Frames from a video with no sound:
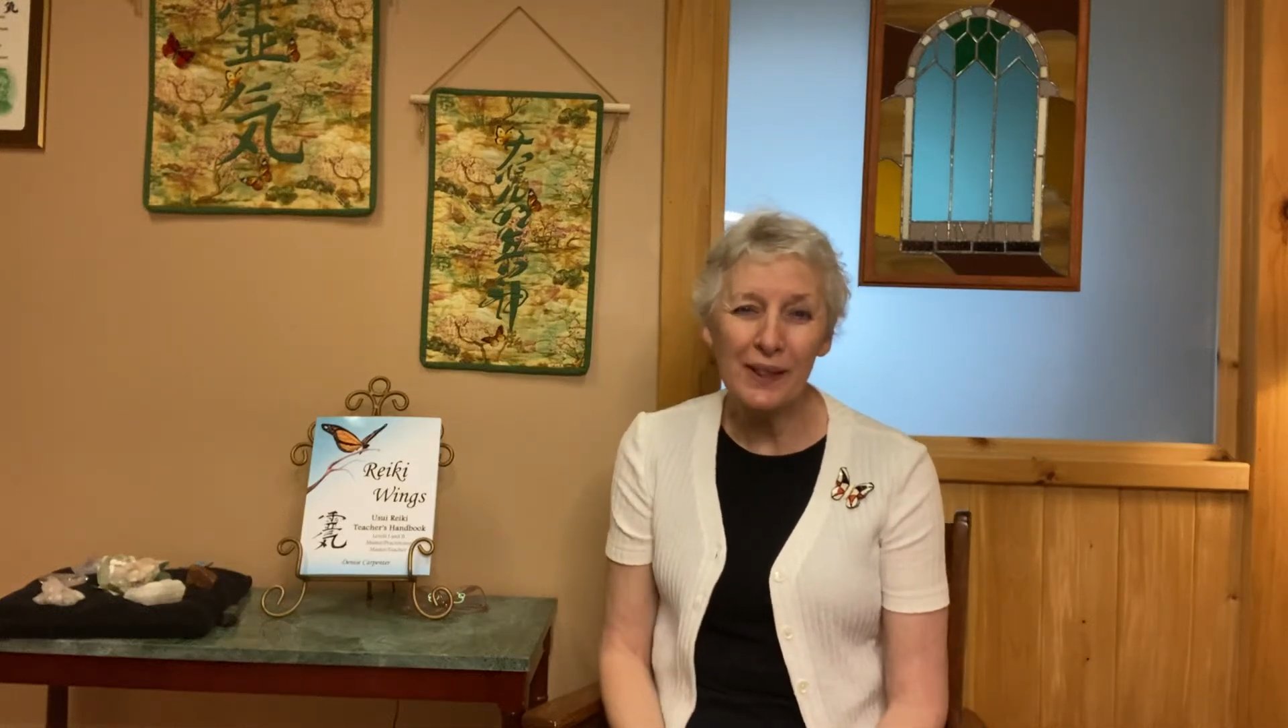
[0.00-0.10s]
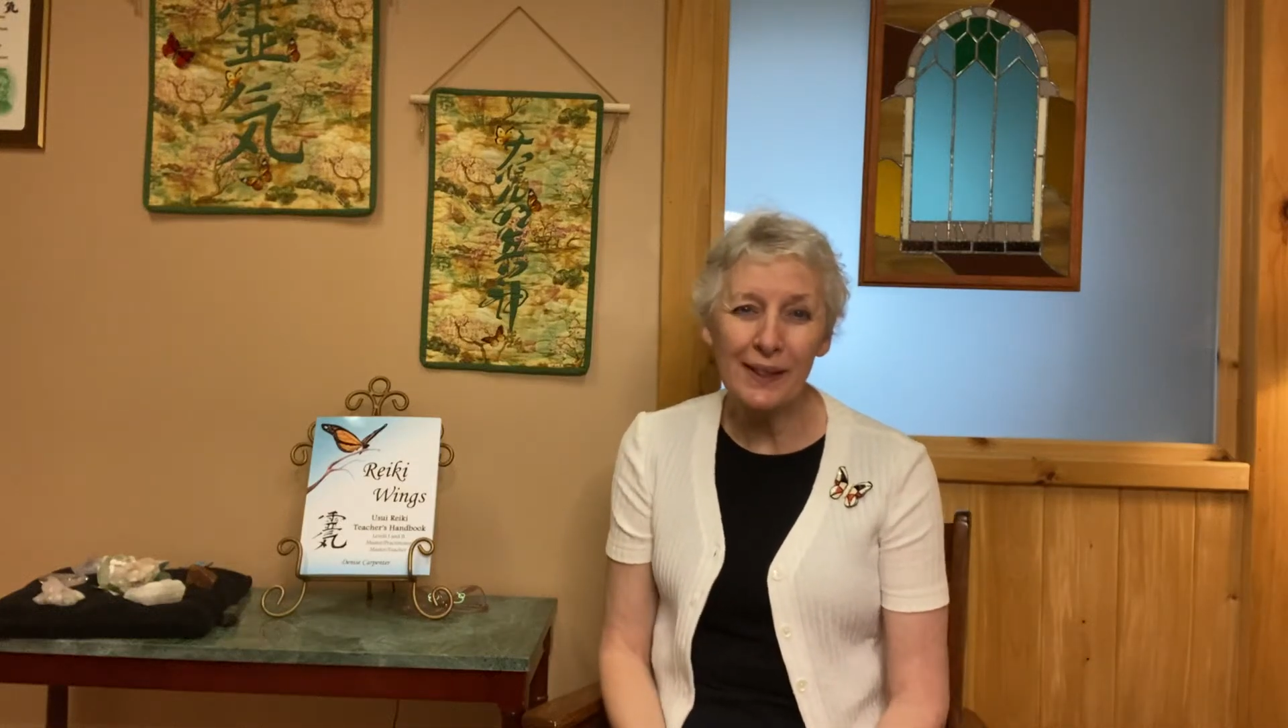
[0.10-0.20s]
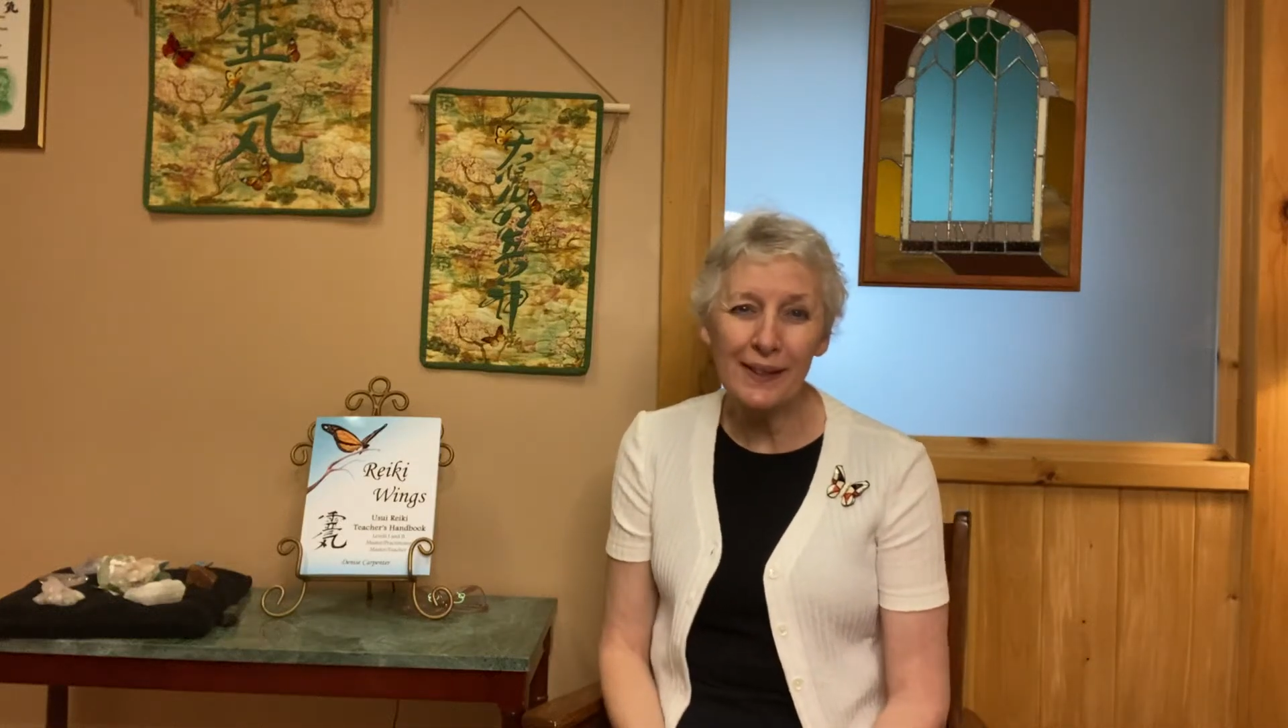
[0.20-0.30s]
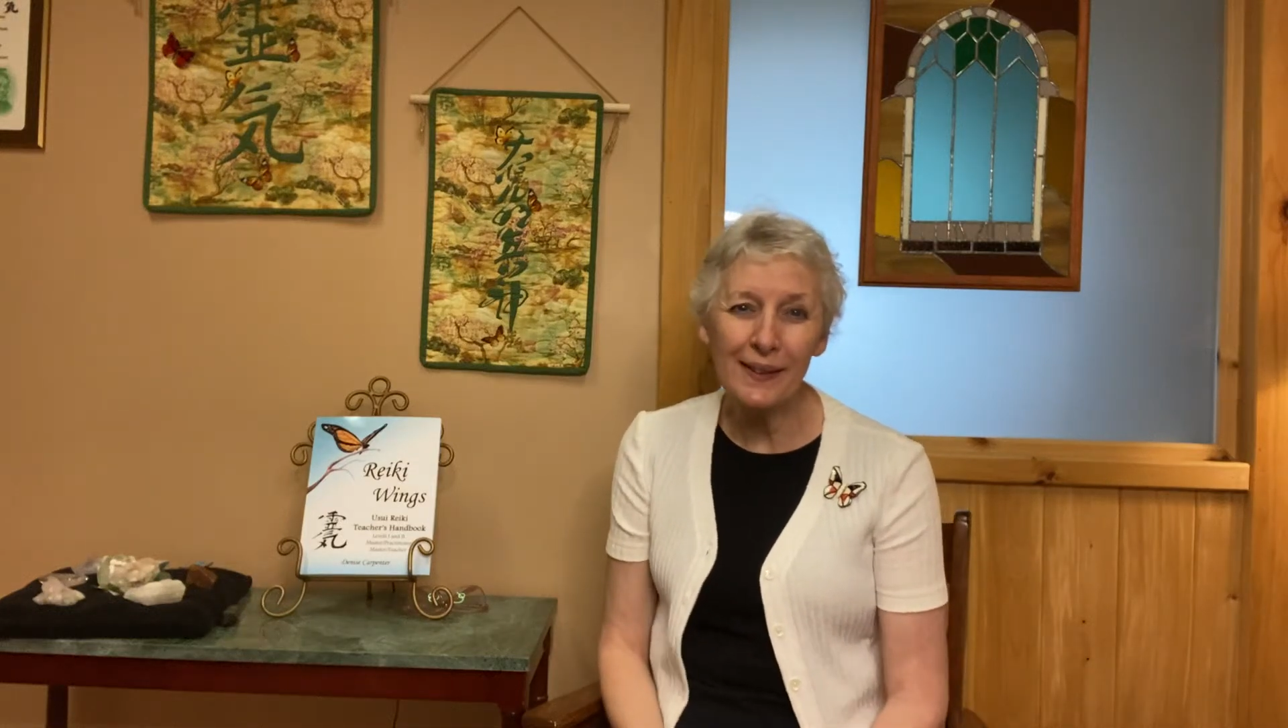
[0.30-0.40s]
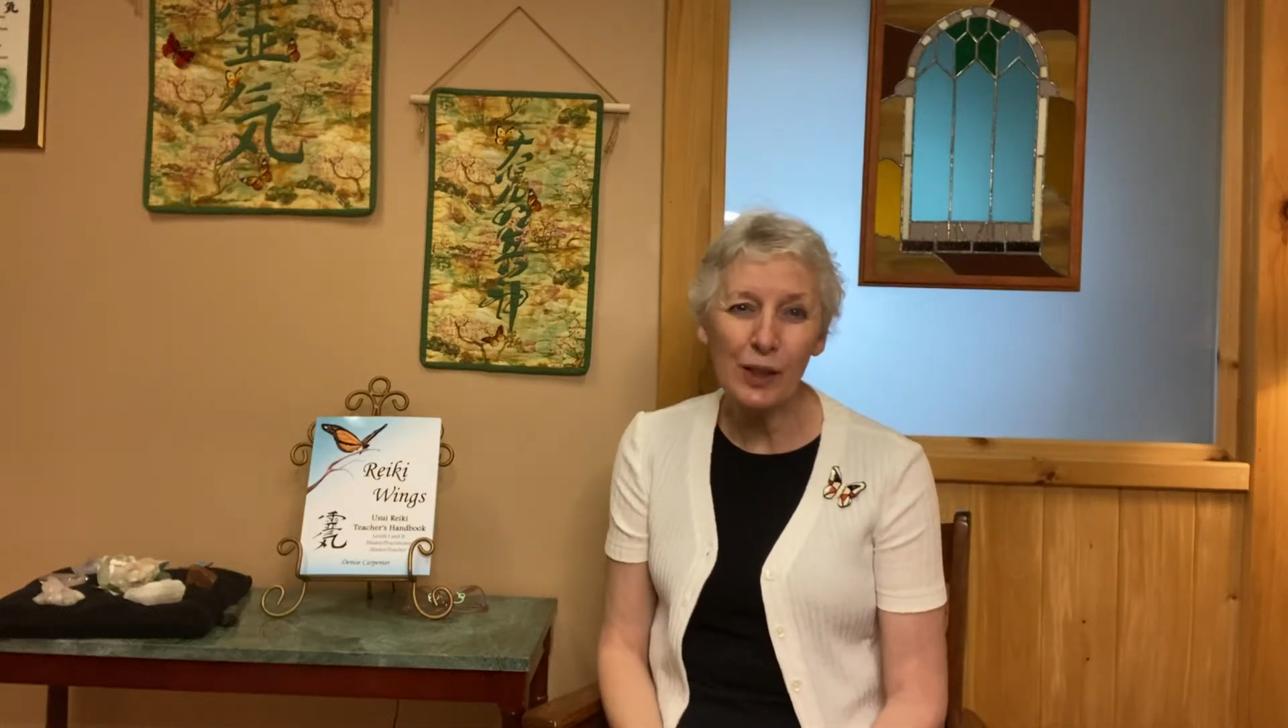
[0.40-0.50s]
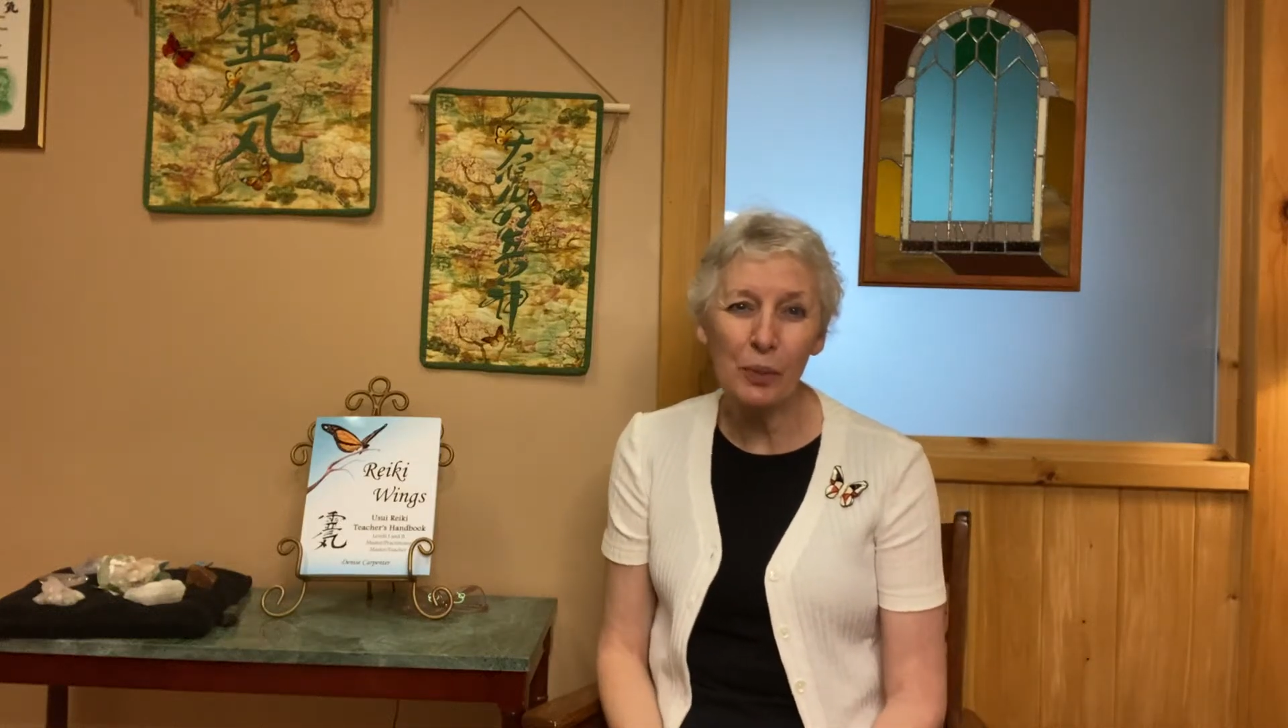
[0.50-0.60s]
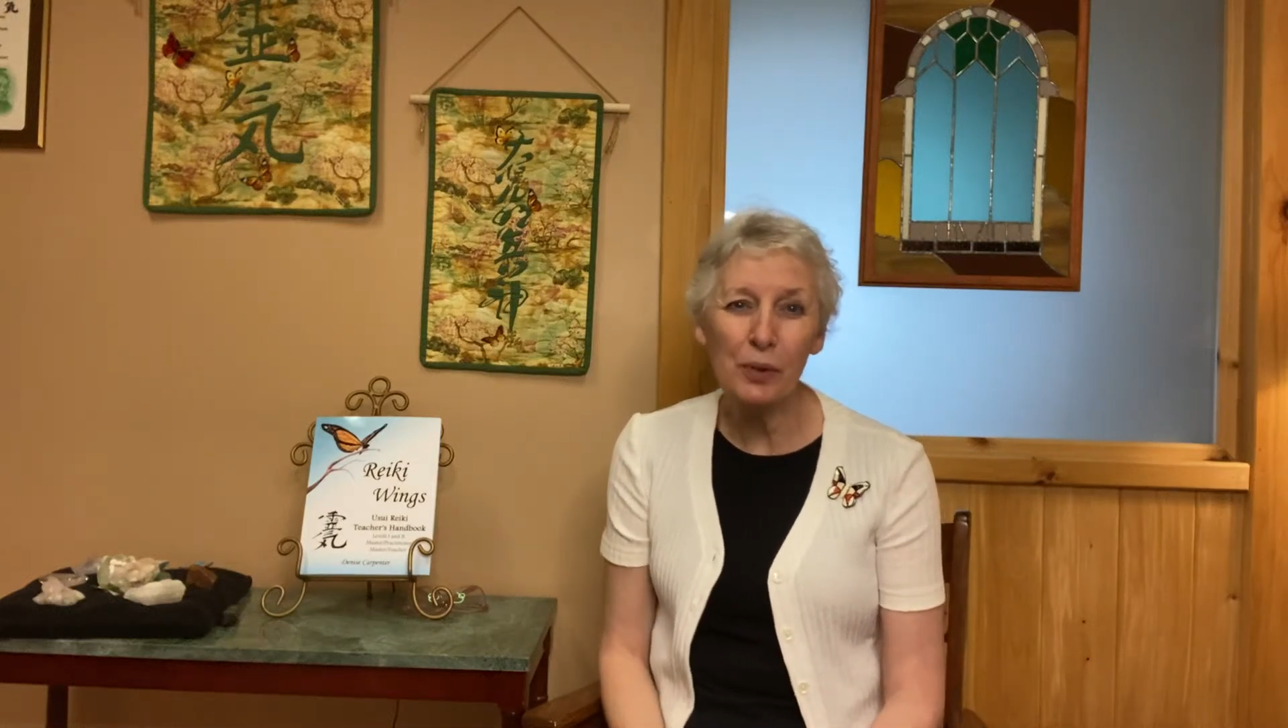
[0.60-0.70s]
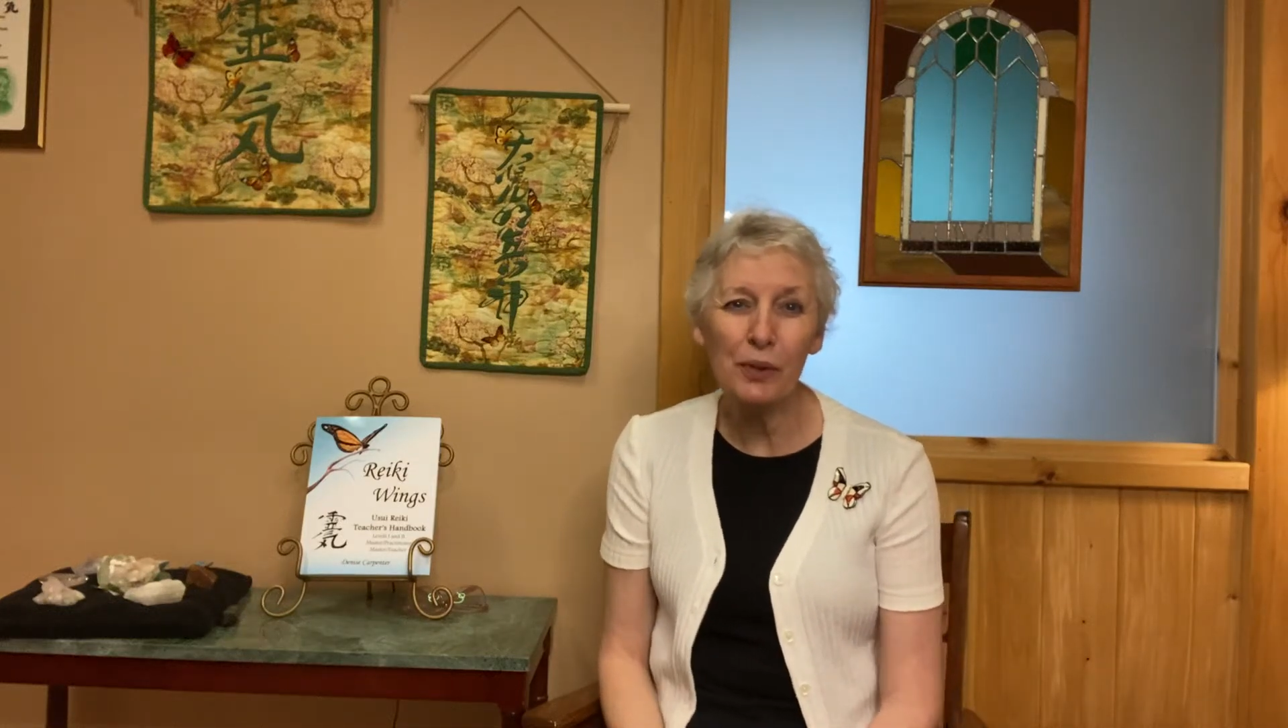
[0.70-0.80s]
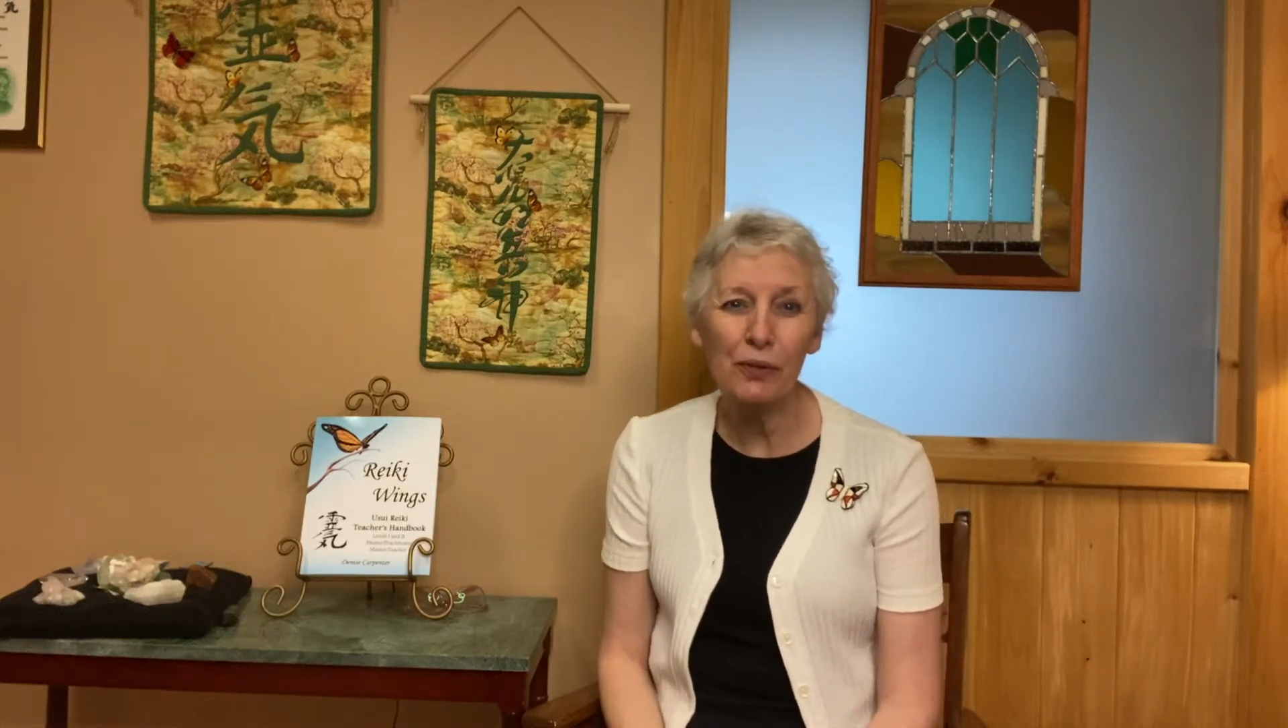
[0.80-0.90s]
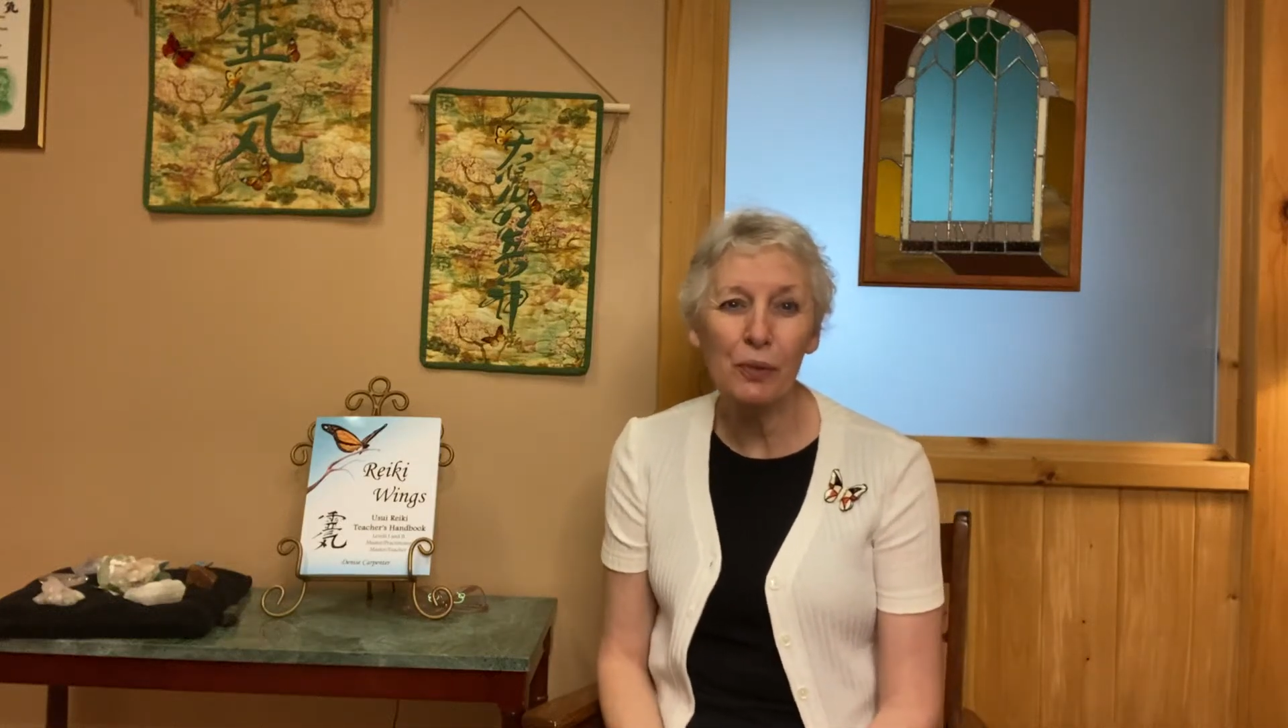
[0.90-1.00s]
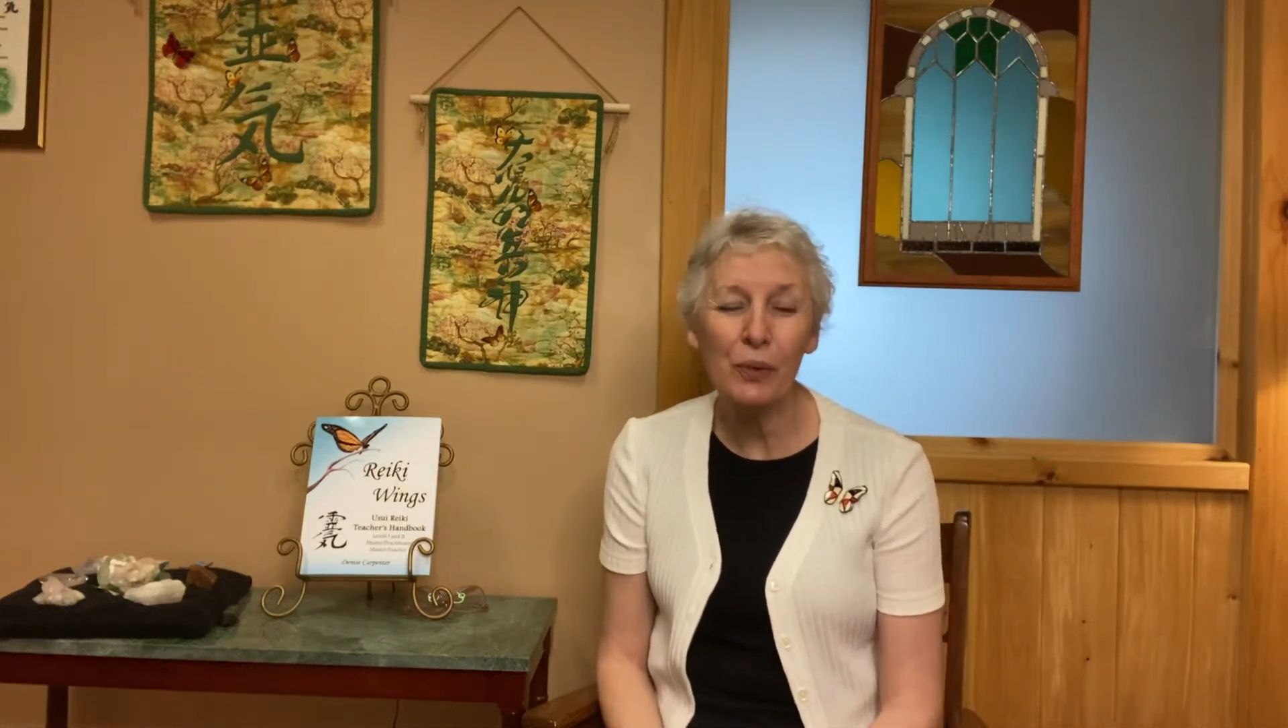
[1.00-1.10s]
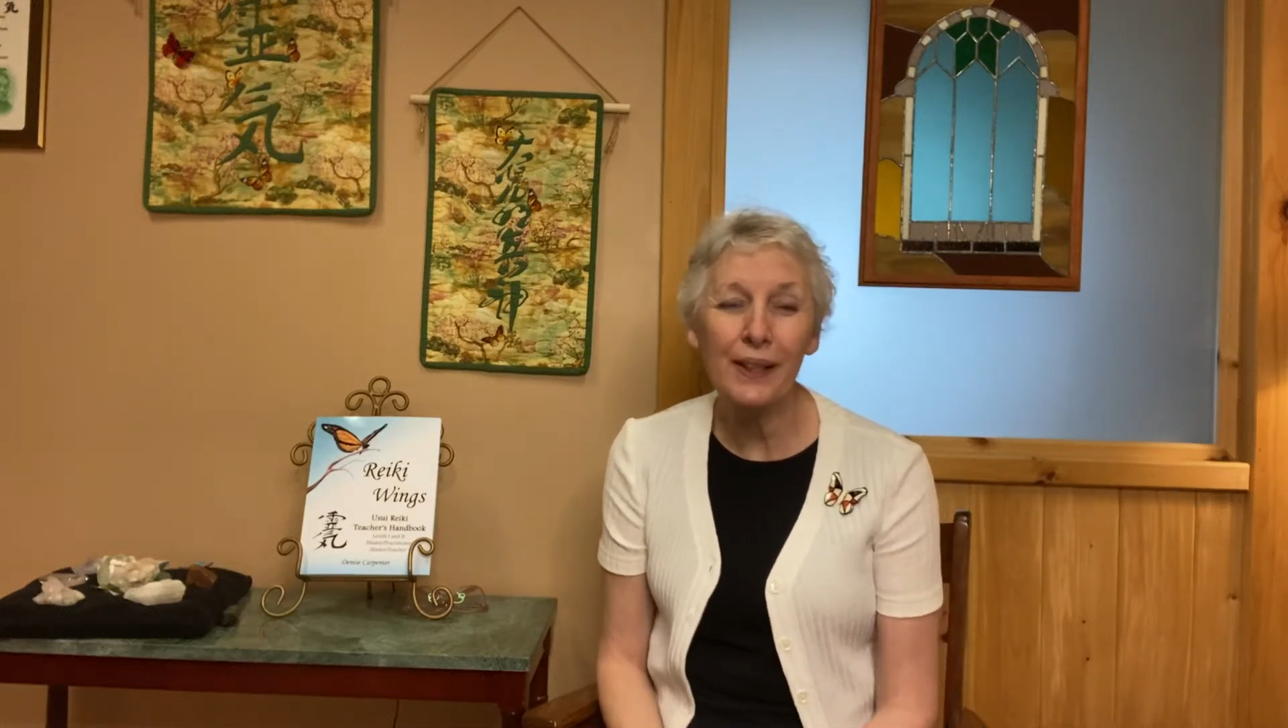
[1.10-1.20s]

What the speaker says: Denise Carpenter from